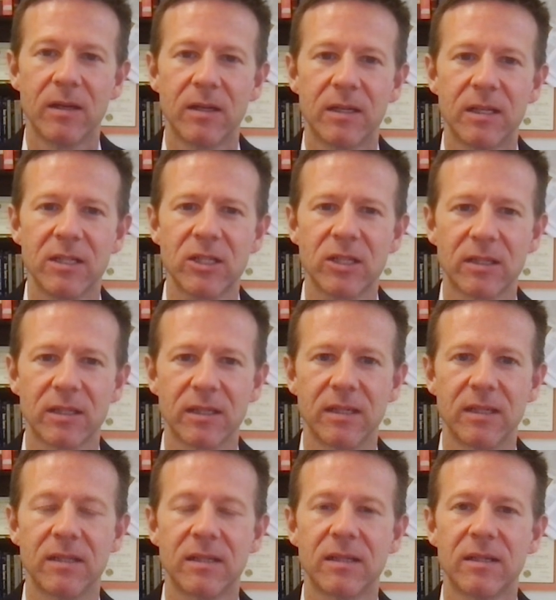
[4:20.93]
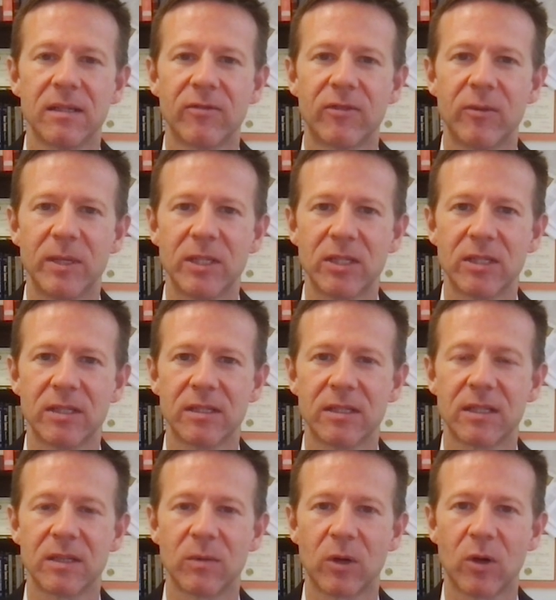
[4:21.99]
Additionally, for
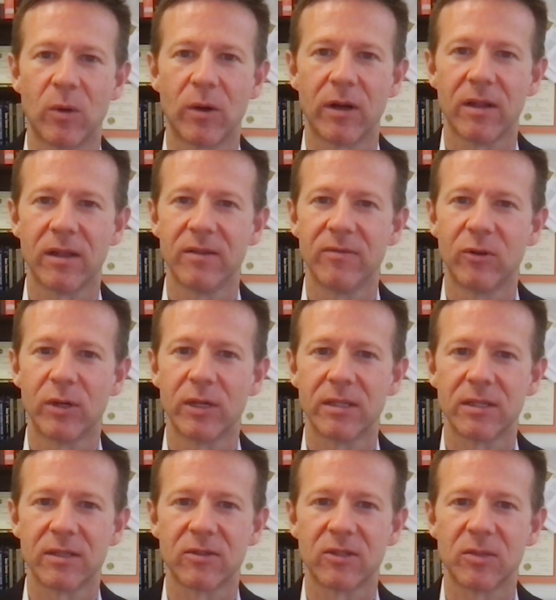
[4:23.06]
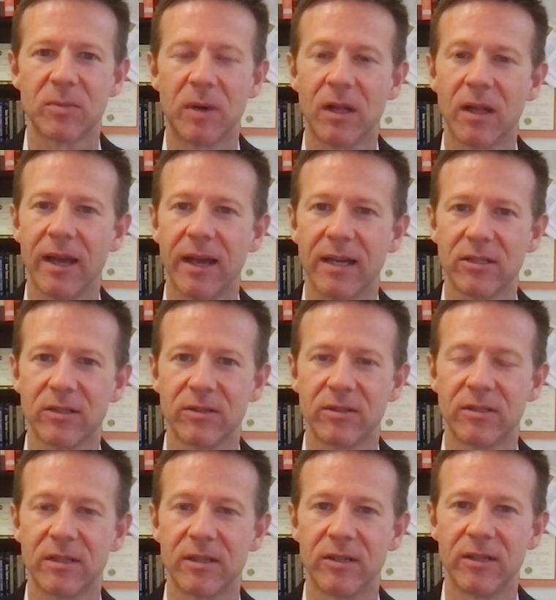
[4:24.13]
missions that require the avoidance of small
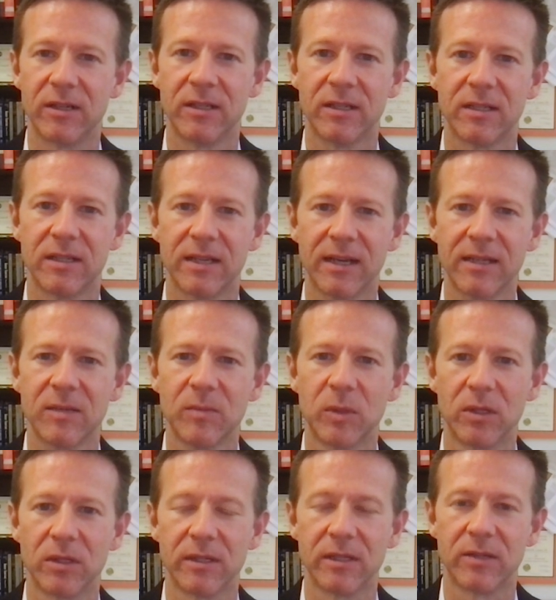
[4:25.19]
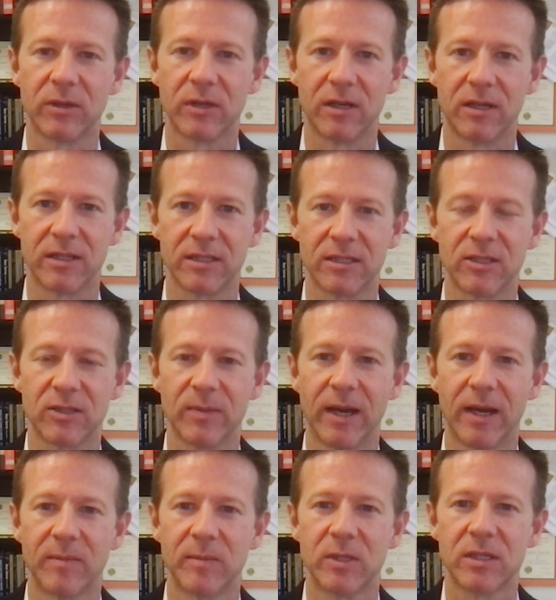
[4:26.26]
hazards that are undetectable in reconnaissance
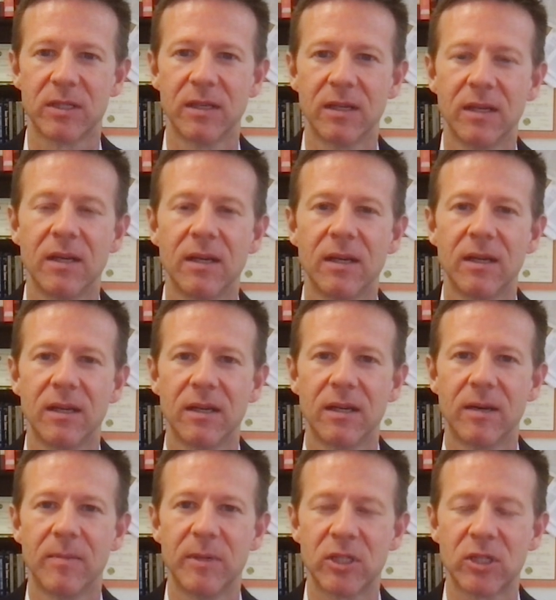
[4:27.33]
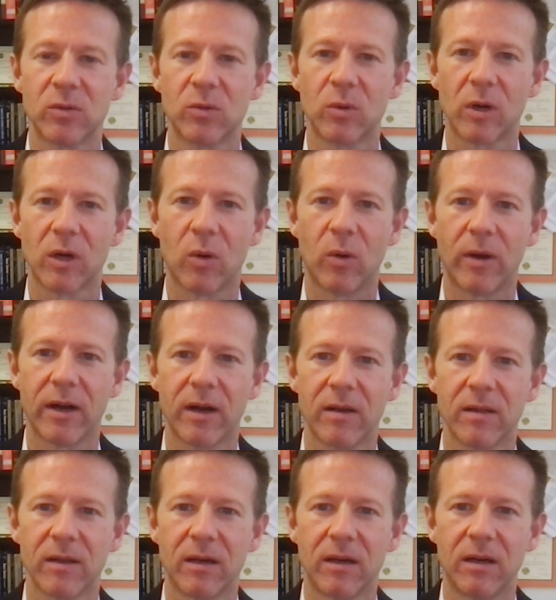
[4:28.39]
maps, a mission will require
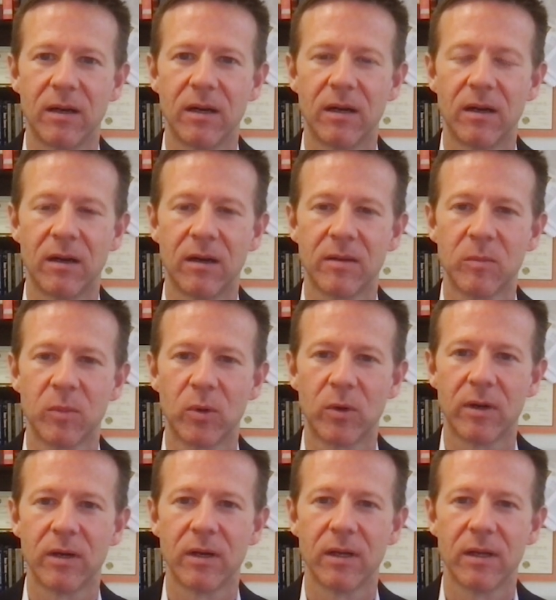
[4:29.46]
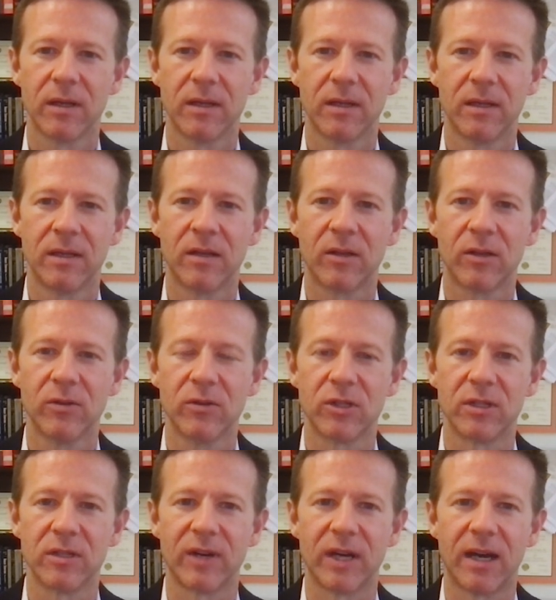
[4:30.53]
the onboard
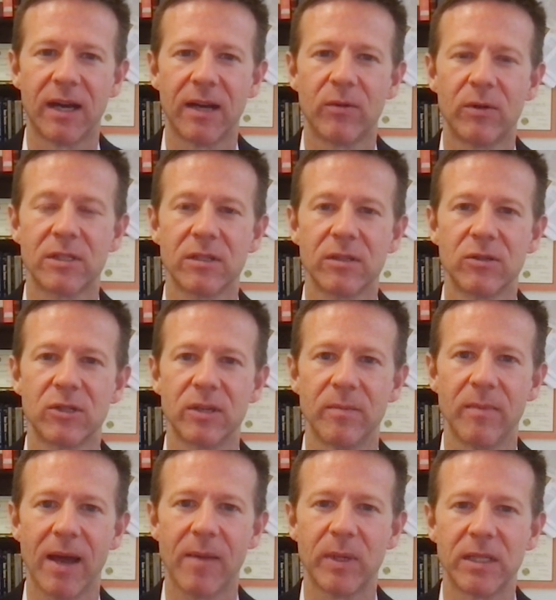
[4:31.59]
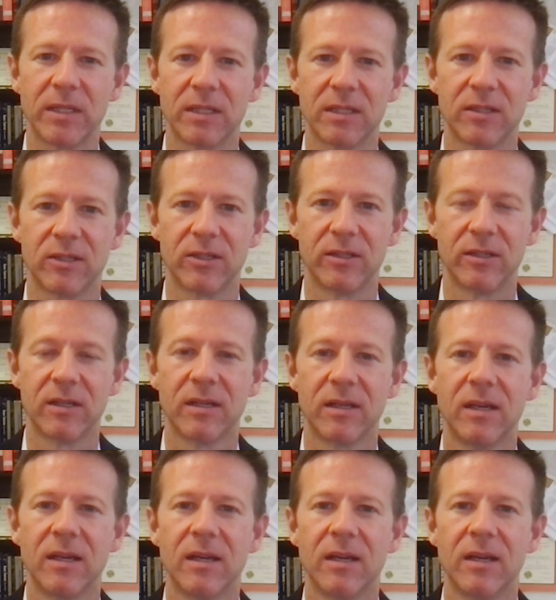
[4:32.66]
inclusion of a high-resolution mapping sensor